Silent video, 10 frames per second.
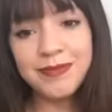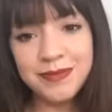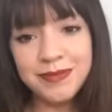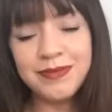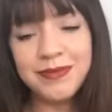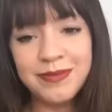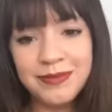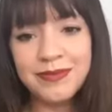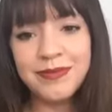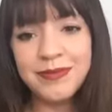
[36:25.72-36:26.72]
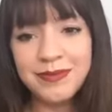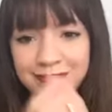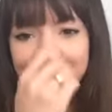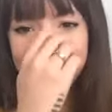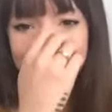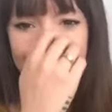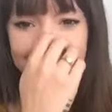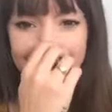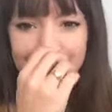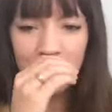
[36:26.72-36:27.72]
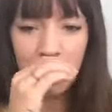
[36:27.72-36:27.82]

wow. I'm mm-hmm. reminded too of a